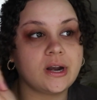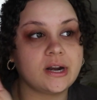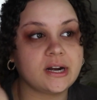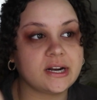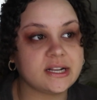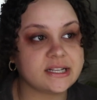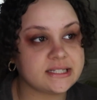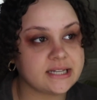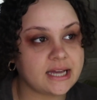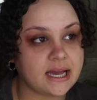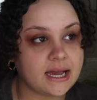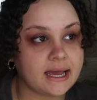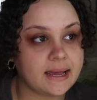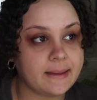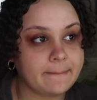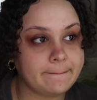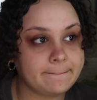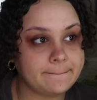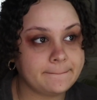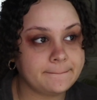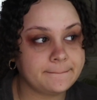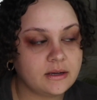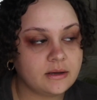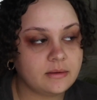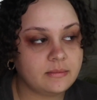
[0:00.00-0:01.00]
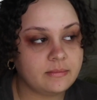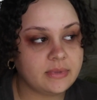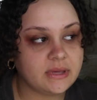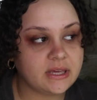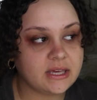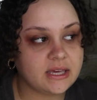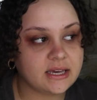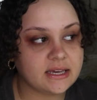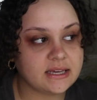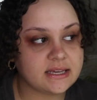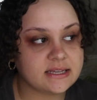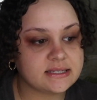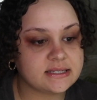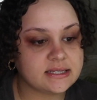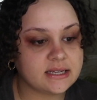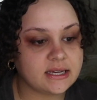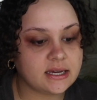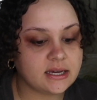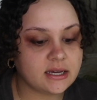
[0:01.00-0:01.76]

at a time. Because